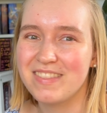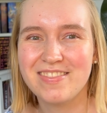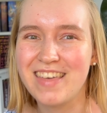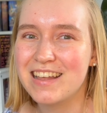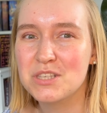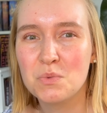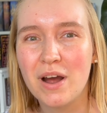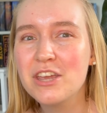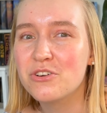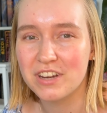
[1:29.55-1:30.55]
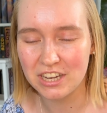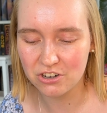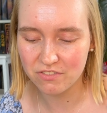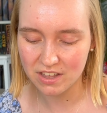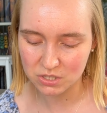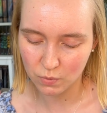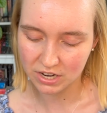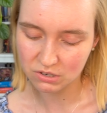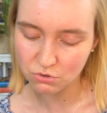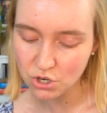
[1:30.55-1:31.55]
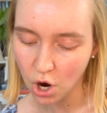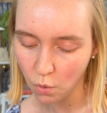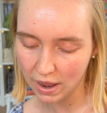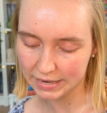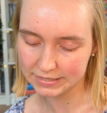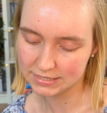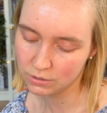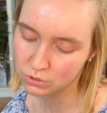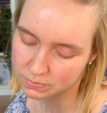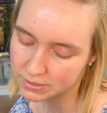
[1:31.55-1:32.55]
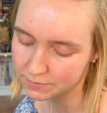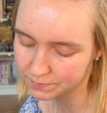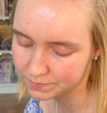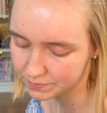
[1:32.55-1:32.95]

that's why you're here, that's why you know Alice Oseman,